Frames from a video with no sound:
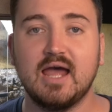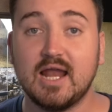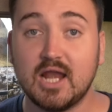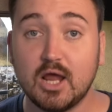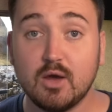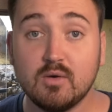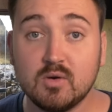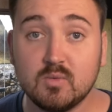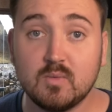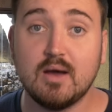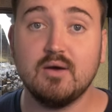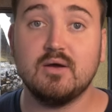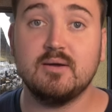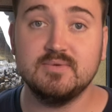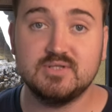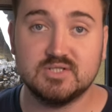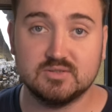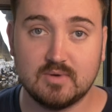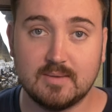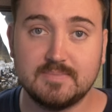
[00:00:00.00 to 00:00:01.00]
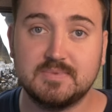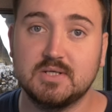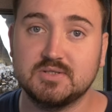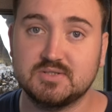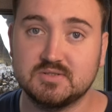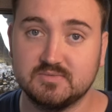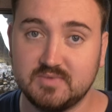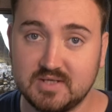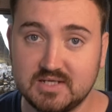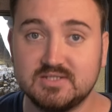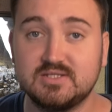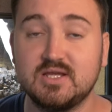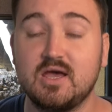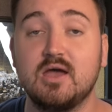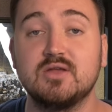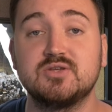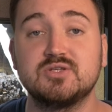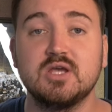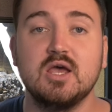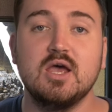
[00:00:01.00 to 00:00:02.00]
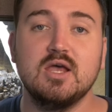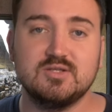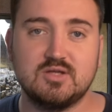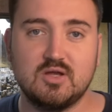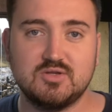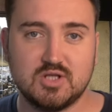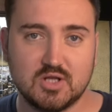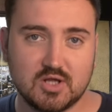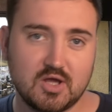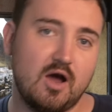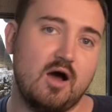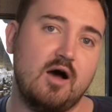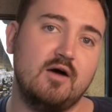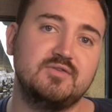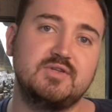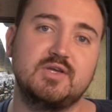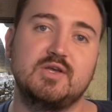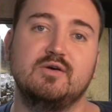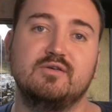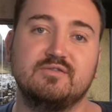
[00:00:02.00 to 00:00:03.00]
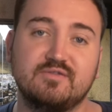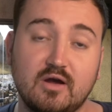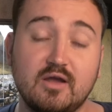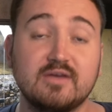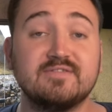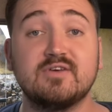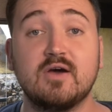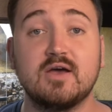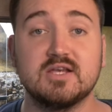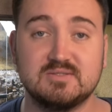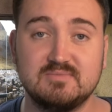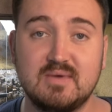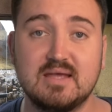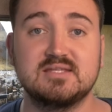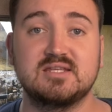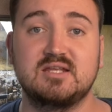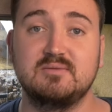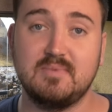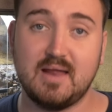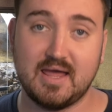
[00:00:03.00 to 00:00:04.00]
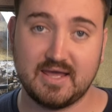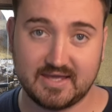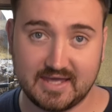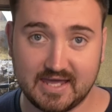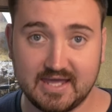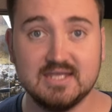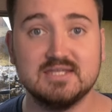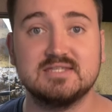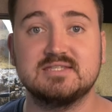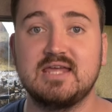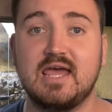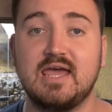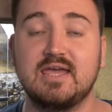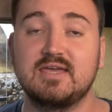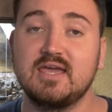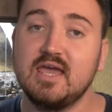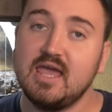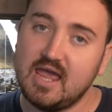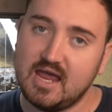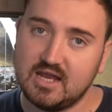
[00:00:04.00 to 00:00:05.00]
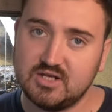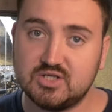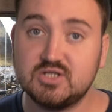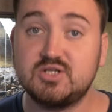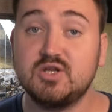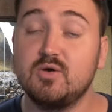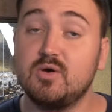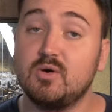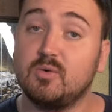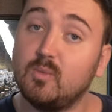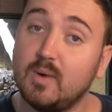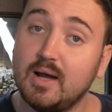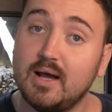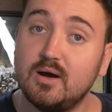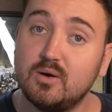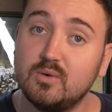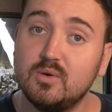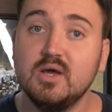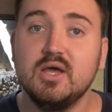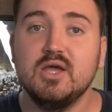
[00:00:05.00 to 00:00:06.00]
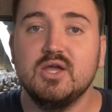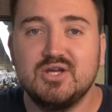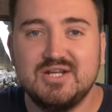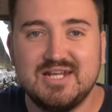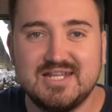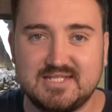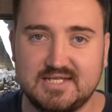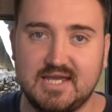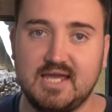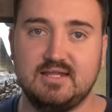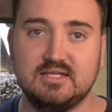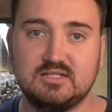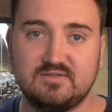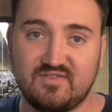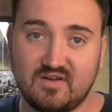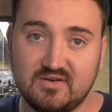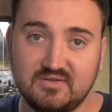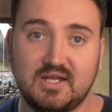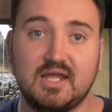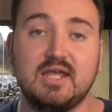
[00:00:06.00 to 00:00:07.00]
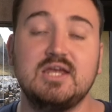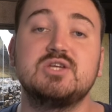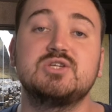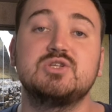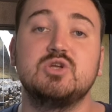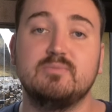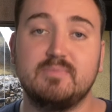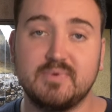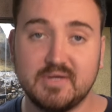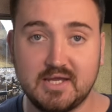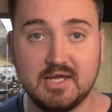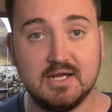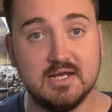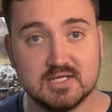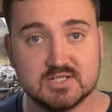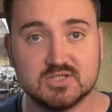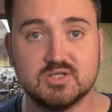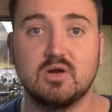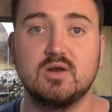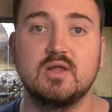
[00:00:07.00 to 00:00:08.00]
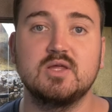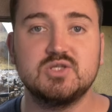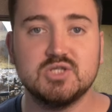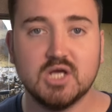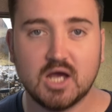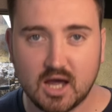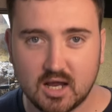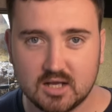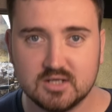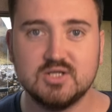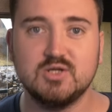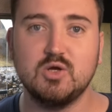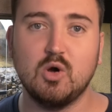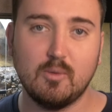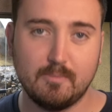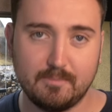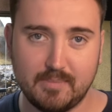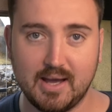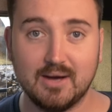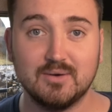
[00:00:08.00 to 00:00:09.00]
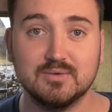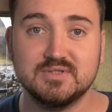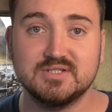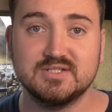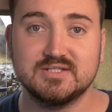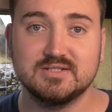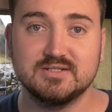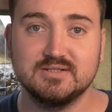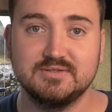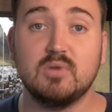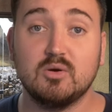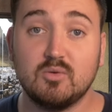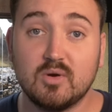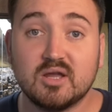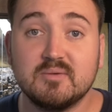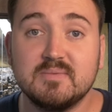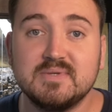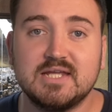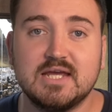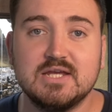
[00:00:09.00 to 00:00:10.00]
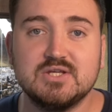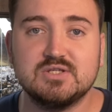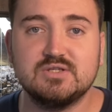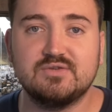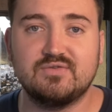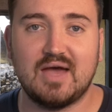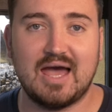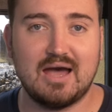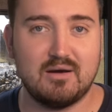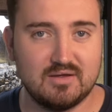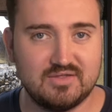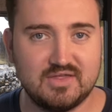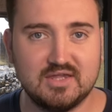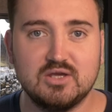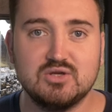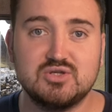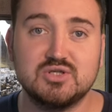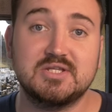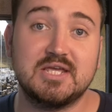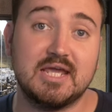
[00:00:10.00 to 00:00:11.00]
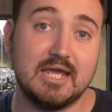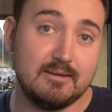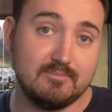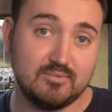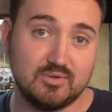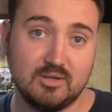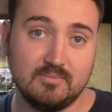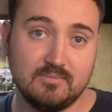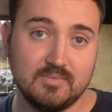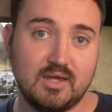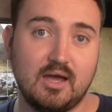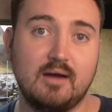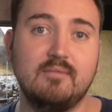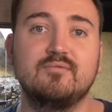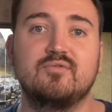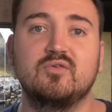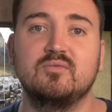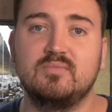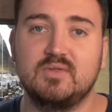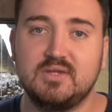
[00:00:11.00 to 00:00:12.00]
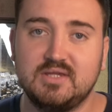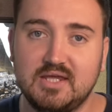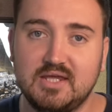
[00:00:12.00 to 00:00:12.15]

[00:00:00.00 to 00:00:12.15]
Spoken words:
Hello and welcome to Reptiles and Research. So to look after your very first Mexican black kingsnake, and to do it well, you need to get this foundational beginner's knowledge under your belt. My recommendations for how I think you should keep them come from the